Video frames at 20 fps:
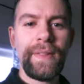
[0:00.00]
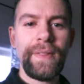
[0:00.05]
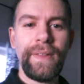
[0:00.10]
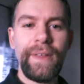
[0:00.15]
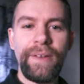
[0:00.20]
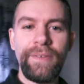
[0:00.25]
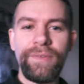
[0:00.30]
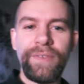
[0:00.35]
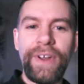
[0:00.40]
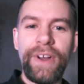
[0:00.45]

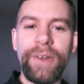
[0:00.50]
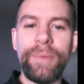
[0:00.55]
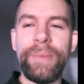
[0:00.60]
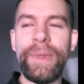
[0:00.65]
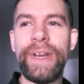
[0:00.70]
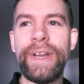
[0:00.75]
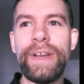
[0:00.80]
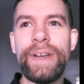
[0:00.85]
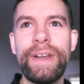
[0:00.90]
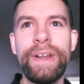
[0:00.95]
The
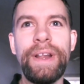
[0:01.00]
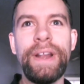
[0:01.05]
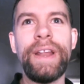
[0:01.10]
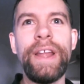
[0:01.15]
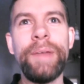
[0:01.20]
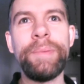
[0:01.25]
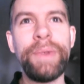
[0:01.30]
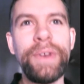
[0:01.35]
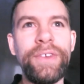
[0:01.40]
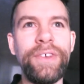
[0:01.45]
Environment and
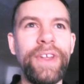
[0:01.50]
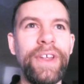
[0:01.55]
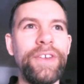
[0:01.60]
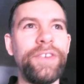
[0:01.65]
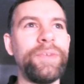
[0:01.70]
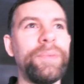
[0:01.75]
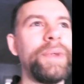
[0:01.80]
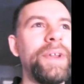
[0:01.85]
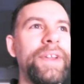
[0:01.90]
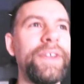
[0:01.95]
Climate
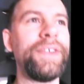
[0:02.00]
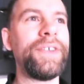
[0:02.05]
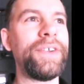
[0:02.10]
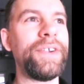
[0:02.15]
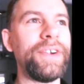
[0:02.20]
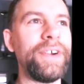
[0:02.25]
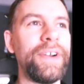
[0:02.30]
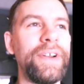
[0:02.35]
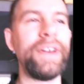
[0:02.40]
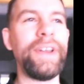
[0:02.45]
Change
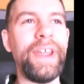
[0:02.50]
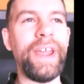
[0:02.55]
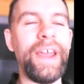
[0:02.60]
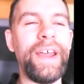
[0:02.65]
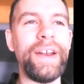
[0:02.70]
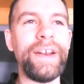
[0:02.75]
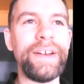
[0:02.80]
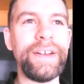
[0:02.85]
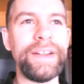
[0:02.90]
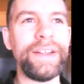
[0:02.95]
Minister in
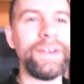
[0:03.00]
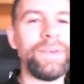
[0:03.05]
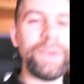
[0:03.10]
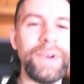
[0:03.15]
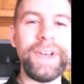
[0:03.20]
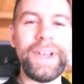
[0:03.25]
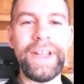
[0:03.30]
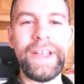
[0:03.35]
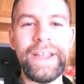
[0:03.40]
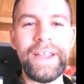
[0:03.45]
Canada
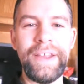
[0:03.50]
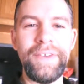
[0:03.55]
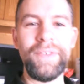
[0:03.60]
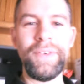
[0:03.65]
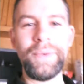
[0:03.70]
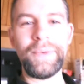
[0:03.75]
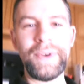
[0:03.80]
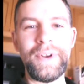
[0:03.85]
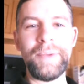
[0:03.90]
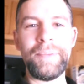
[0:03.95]
would like
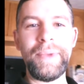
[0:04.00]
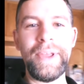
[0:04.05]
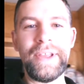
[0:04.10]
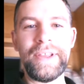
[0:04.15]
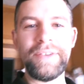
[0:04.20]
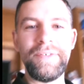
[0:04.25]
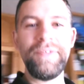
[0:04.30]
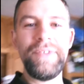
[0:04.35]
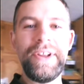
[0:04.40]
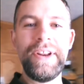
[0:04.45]
everyone to
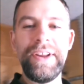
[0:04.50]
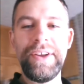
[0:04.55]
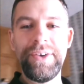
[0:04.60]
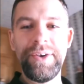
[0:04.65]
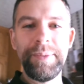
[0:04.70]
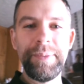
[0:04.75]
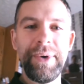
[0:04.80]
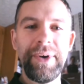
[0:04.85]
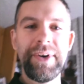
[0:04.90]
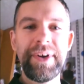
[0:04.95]
make a
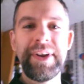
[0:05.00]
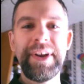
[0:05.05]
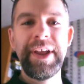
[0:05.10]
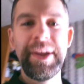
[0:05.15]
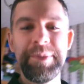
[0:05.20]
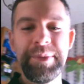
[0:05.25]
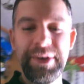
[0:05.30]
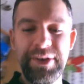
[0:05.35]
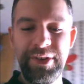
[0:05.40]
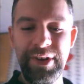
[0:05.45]
video about
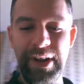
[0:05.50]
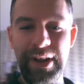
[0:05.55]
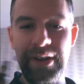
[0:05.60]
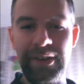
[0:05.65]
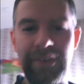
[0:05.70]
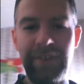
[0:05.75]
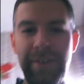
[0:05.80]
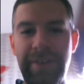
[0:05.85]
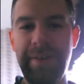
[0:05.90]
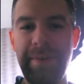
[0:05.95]
climate
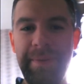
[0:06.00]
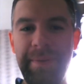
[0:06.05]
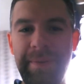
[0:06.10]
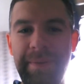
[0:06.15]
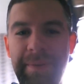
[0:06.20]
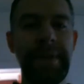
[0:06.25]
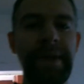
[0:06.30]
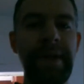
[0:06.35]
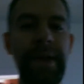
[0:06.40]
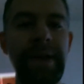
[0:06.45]
change.
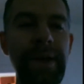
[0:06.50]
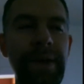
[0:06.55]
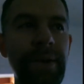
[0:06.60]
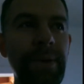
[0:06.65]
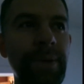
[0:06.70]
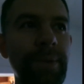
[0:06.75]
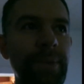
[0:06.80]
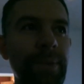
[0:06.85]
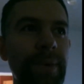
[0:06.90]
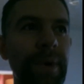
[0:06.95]

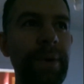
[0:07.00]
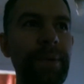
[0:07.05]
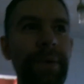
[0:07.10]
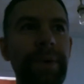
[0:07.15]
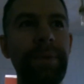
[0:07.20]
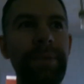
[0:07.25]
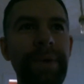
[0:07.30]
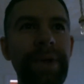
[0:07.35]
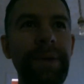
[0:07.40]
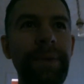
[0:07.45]
What
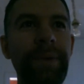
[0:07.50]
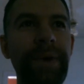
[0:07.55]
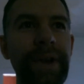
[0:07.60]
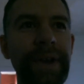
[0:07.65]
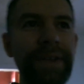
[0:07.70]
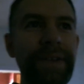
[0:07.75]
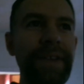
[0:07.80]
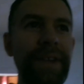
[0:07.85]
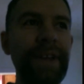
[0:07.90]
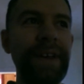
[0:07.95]
would we
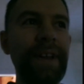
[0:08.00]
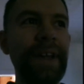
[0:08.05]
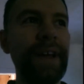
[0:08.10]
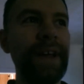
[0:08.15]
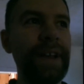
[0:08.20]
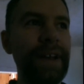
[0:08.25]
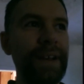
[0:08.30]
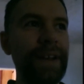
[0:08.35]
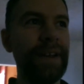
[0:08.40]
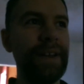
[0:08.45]
want to see
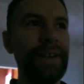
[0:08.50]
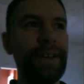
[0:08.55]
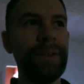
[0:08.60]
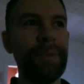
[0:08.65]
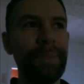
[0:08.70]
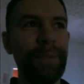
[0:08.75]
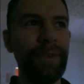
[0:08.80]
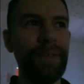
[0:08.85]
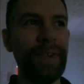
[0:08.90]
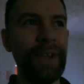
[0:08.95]
done to
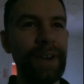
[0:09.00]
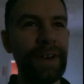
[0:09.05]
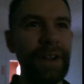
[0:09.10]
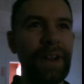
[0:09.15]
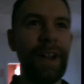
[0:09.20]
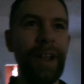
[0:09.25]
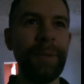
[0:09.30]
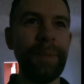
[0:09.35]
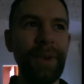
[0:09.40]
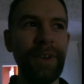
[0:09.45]
prevent
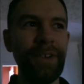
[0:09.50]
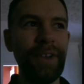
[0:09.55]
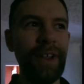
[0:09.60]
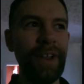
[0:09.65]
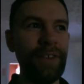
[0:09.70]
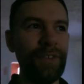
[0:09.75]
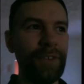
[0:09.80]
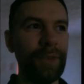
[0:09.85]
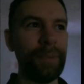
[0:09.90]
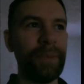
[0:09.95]
climate
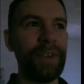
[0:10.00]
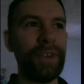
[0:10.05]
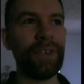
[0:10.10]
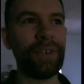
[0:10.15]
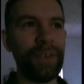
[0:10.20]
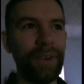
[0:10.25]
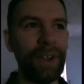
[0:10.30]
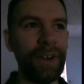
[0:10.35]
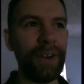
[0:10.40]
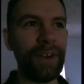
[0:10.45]
change from
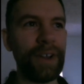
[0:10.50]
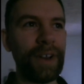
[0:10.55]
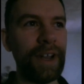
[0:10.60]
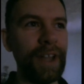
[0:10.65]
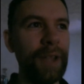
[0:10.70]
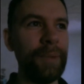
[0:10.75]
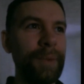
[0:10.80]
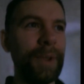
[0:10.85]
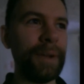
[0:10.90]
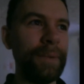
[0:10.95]
destroying our
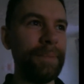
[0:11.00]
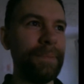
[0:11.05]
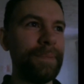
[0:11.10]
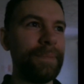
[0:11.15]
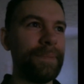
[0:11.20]
climate?